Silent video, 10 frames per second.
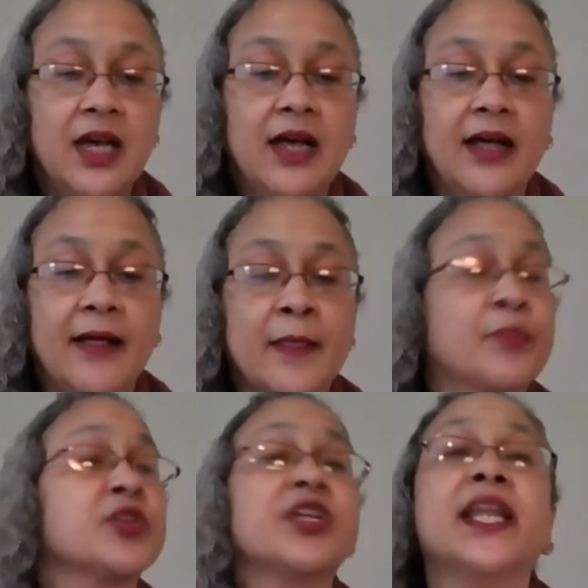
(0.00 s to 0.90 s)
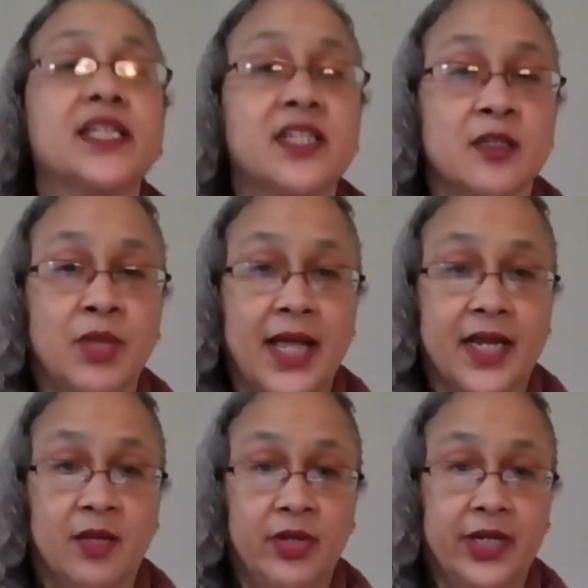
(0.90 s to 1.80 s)
pertaining to the
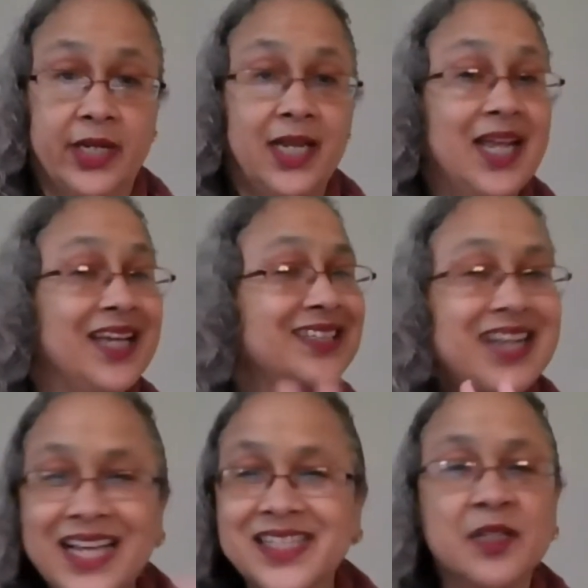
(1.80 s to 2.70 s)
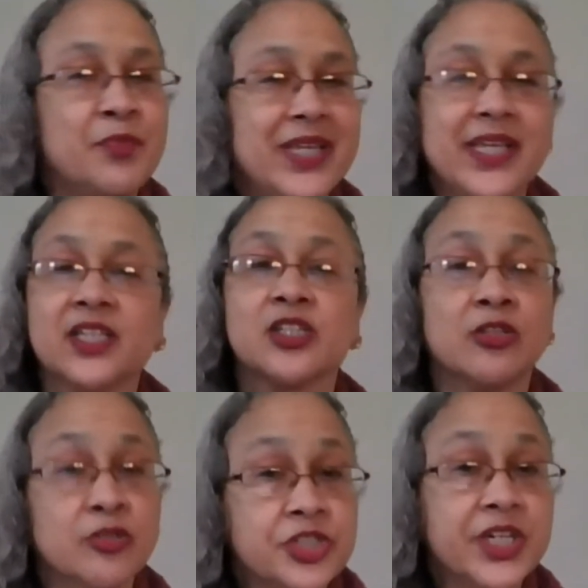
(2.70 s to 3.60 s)
Black community. Not to be
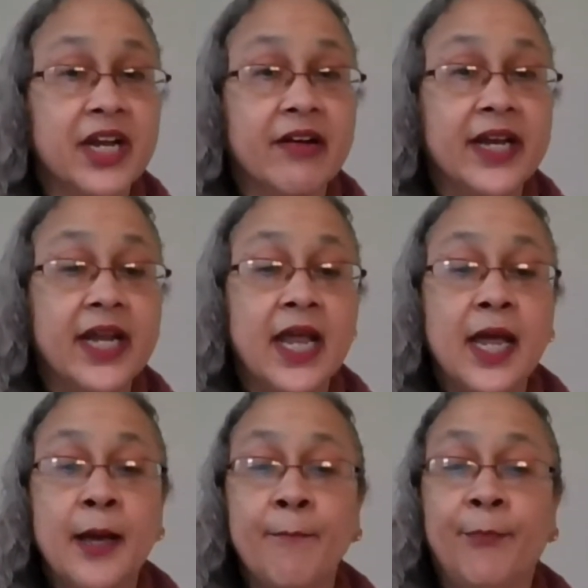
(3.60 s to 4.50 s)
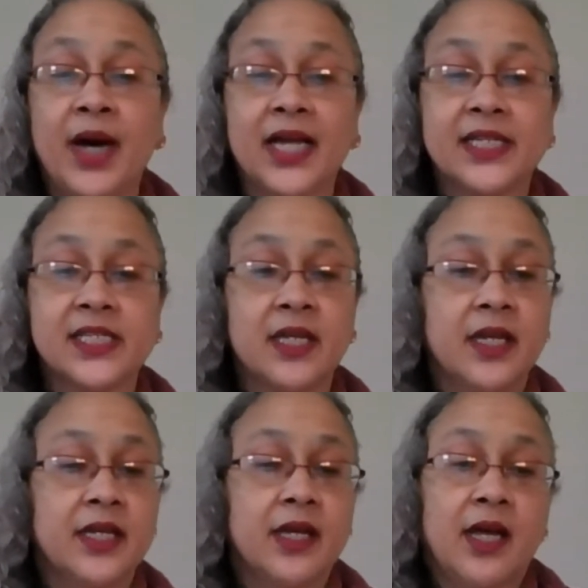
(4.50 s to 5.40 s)
exclusionary, but
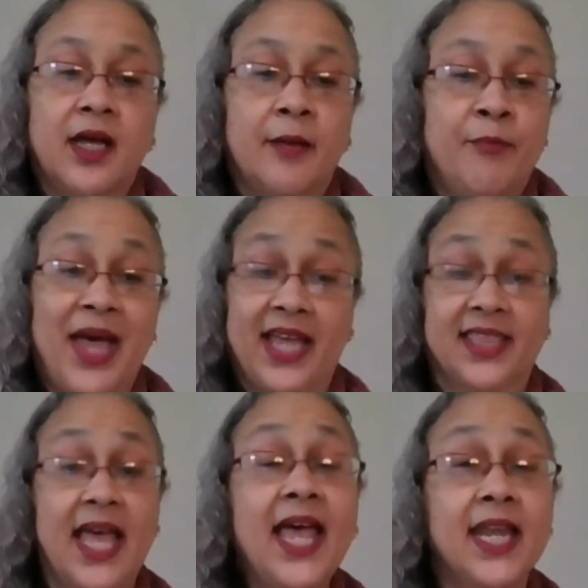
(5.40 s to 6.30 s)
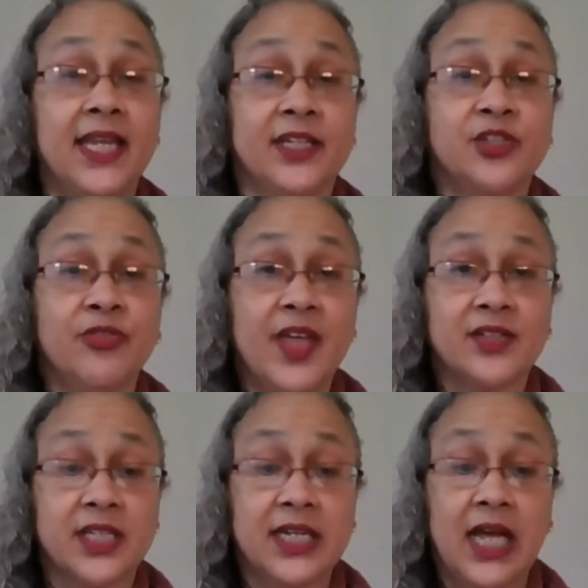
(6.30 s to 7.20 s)
back then in
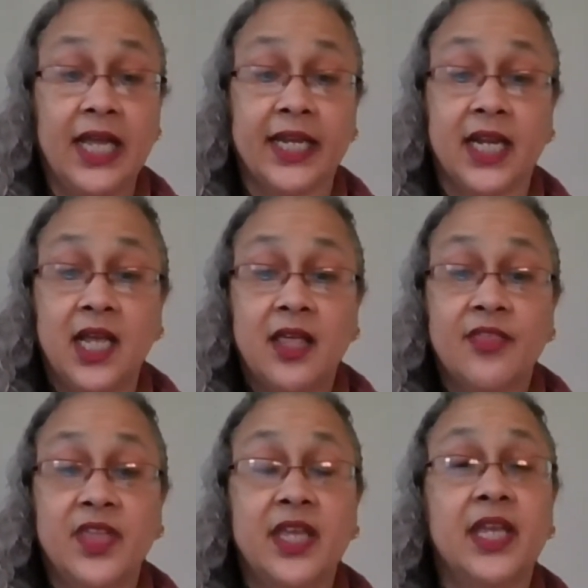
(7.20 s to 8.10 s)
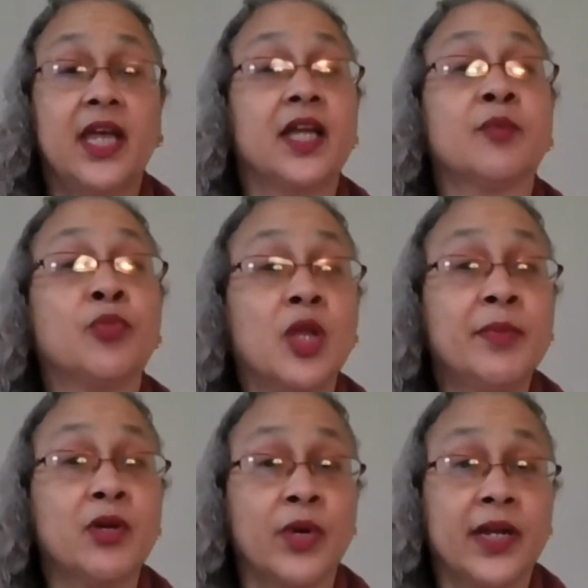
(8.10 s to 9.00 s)
2009, the
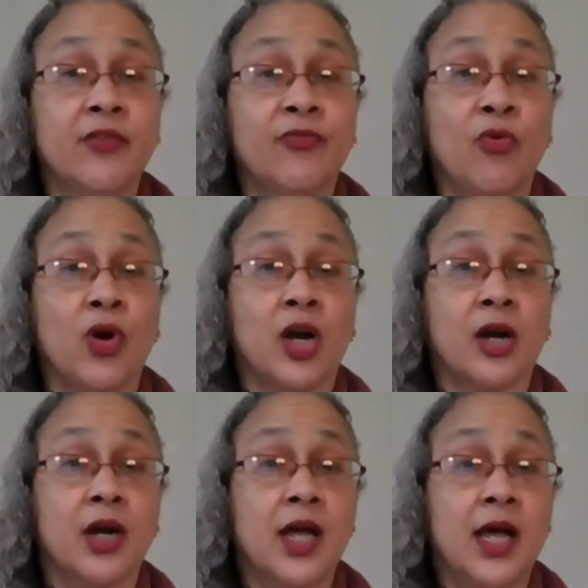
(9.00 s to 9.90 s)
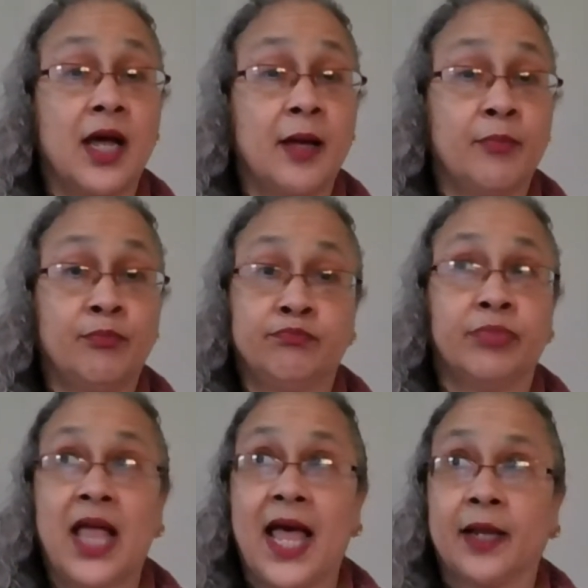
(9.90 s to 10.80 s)
unemployment rate for
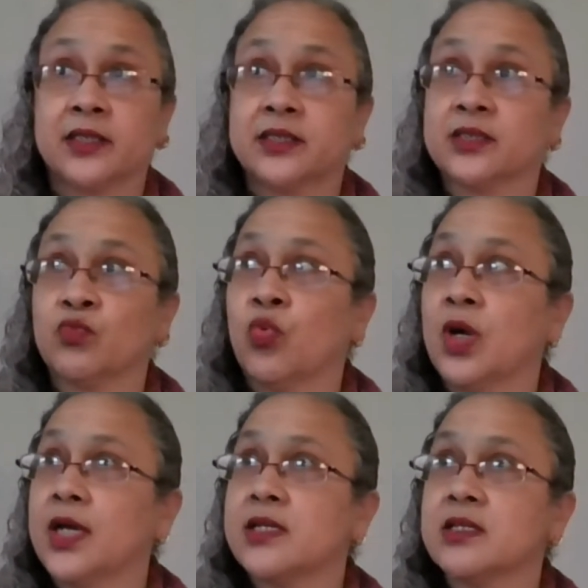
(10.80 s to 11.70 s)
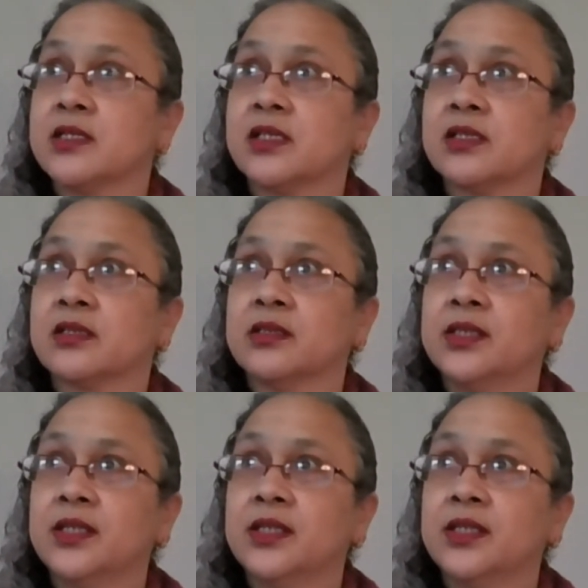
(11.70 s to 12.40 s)
Blacks was